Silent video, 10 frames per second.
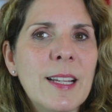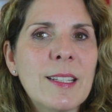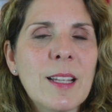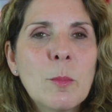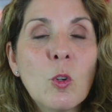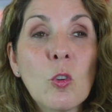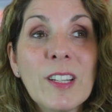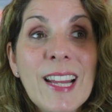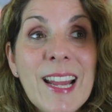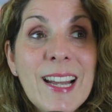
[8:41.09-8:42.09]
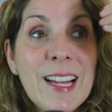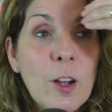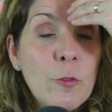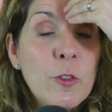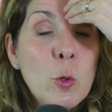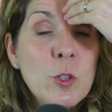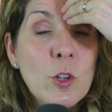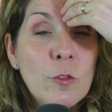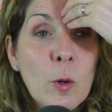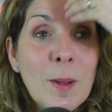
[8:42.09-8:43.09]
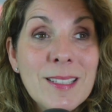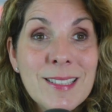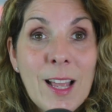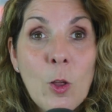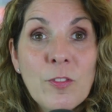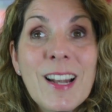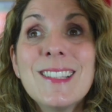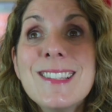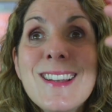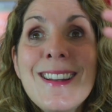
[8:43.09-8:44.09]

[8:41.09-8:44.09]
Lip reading: because I'm creating a future for myself that has